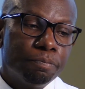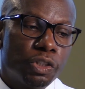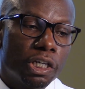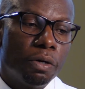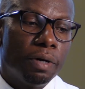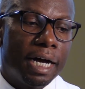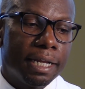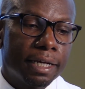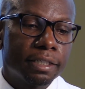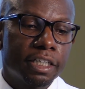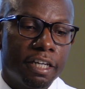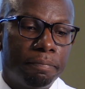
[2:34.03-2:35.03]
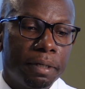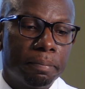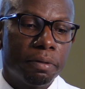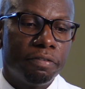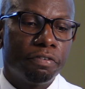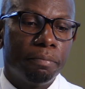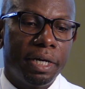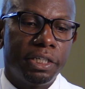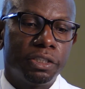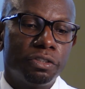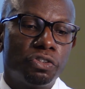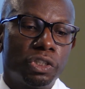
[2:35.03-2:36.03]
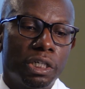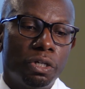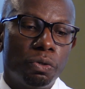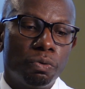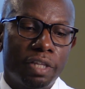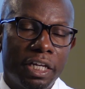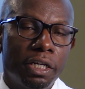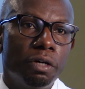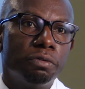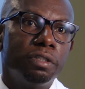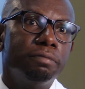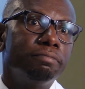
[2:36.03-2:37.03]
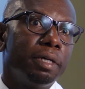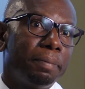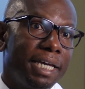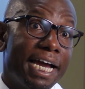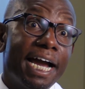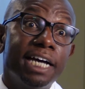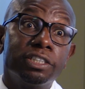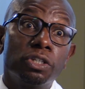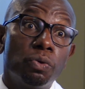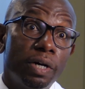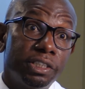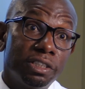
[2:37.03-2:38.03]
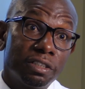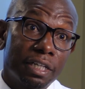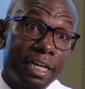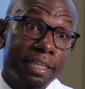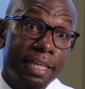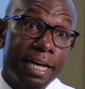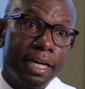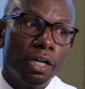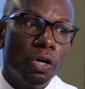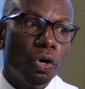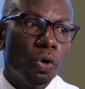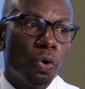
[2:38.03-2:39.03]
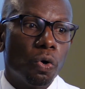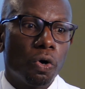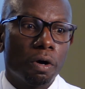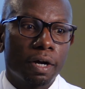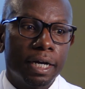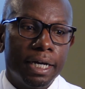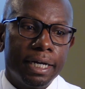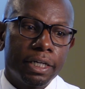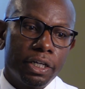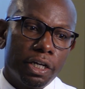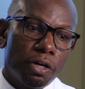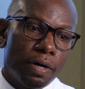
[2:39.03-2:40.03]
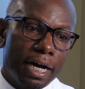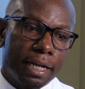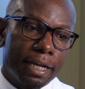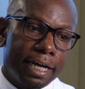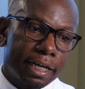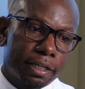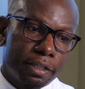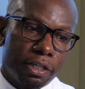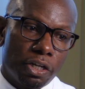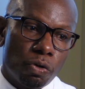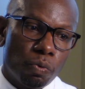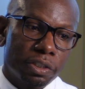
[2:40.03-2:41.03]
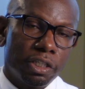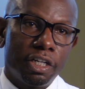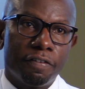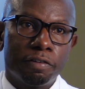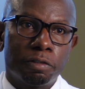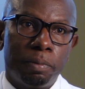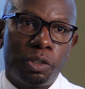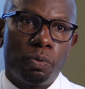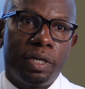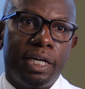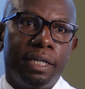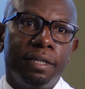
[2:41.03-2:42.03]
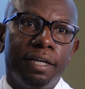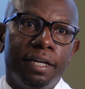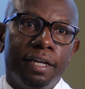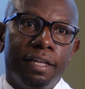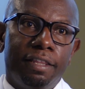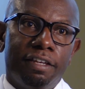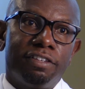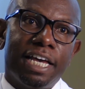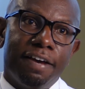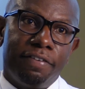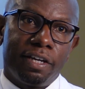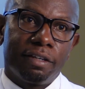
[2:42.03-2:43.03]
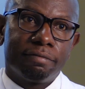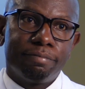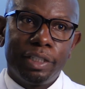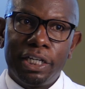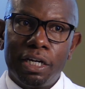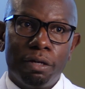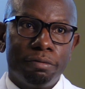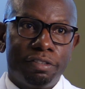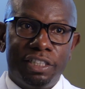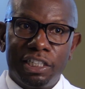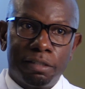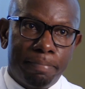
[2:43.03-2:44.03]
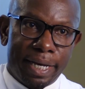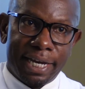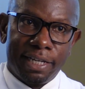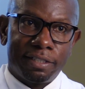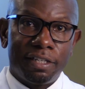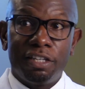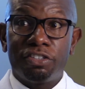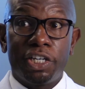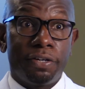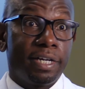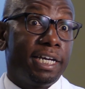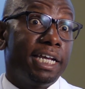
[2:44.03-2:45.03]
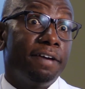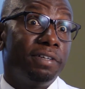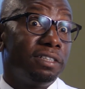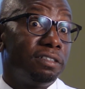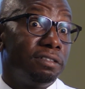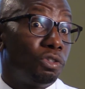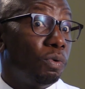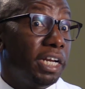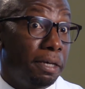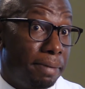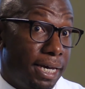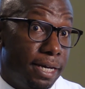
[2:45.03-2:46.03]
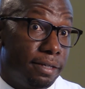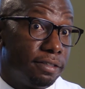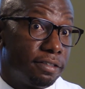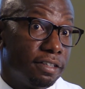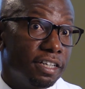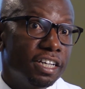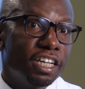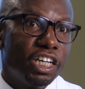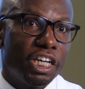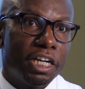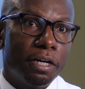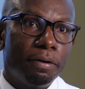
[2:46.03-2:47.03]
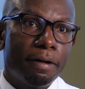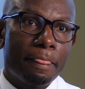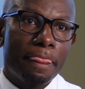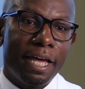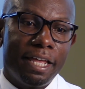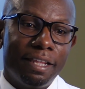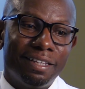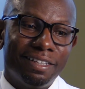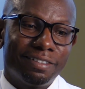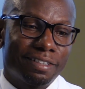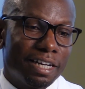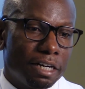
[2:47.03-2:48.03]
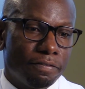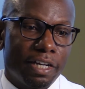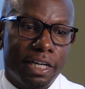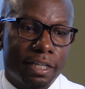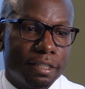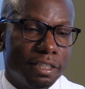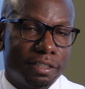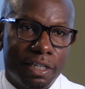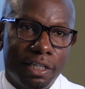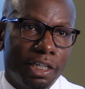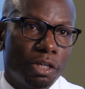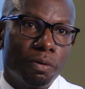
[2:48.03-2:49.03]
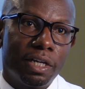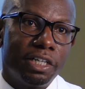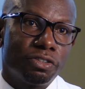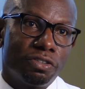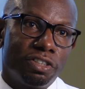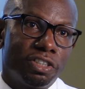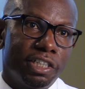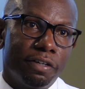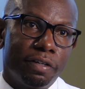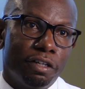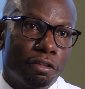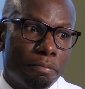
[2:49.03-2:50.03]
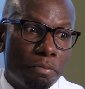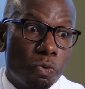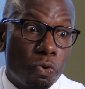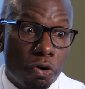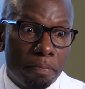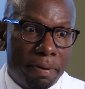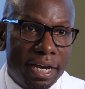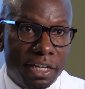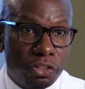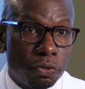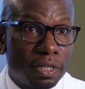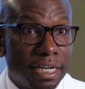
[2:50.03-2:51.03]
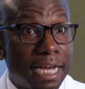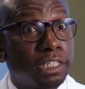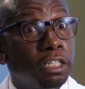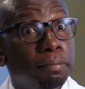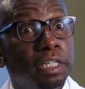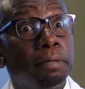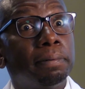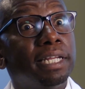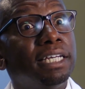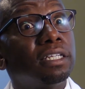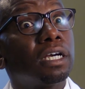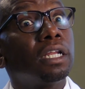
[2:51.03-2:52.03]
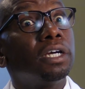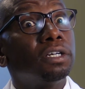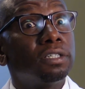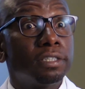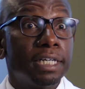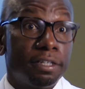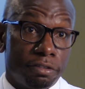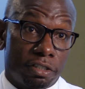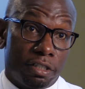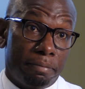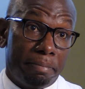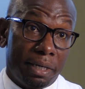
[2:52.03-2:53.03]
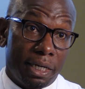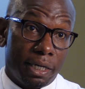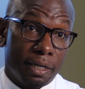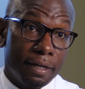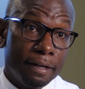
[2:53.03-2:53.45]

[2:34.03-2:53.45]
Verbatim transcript: So I like to give people information so they know to maybe ask questions like that. Or, you know, I like, you know, what's the difference between this having, you know, six bands and this hearing aid having 20 bands? you know, and it's kind of like, let's say, an equalizer on a stereo. The more bands you can actually manipulate, the clearer the sound is going to be.